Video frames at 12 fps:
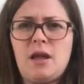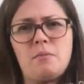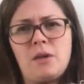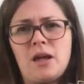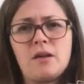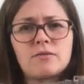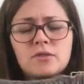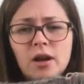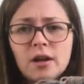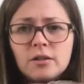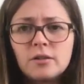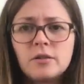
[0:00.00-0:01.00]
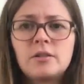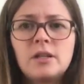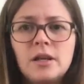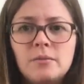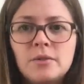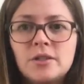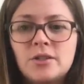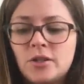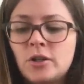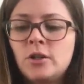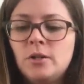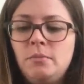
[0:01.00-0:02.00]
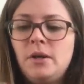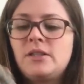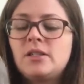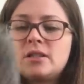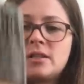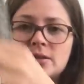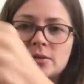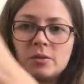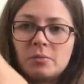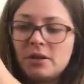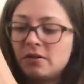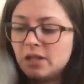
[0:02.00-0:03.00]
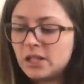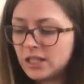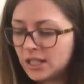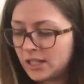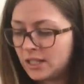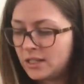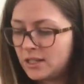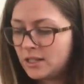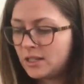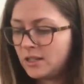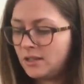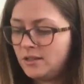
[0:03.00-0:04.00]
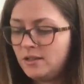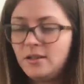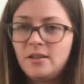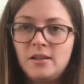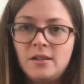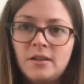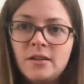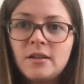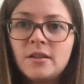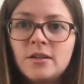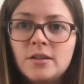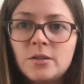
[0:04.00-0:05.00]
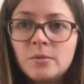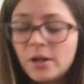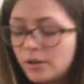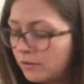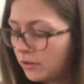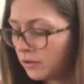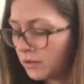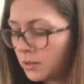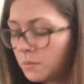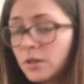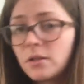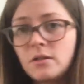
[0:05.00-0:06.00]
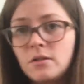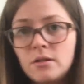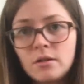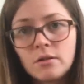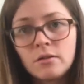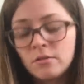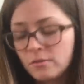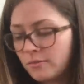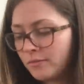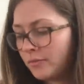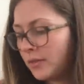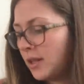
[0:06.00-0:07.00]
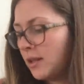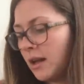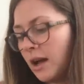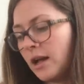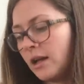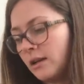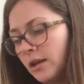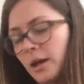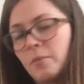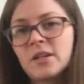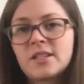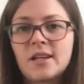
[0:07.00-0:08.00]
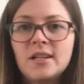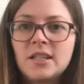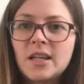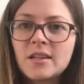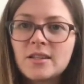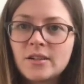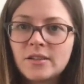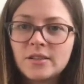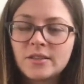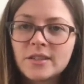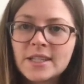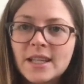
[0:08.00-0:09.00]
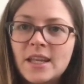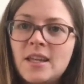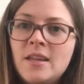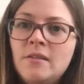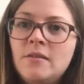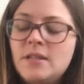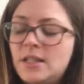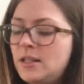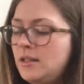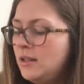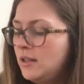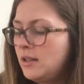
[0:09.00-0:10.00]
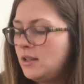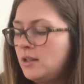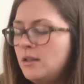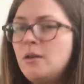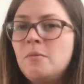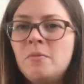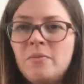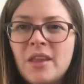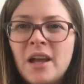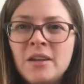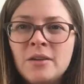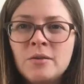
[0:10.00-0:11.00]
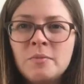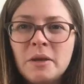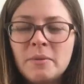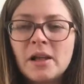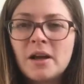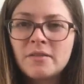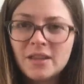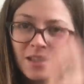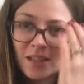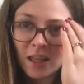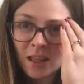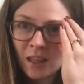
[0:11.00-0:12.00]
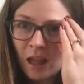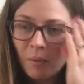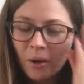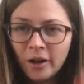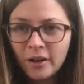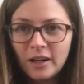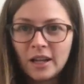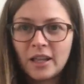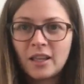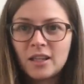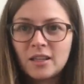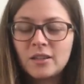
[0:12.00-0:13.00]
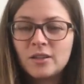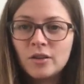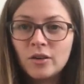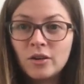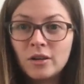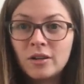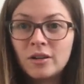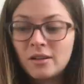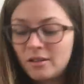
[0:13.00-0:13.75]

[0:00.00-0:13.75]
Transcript: may have tried it on, I'm not sure, but this is going to be really nice to wear for Christmas. So I'm excited to get started on the sleeves. I know people have this thing about like not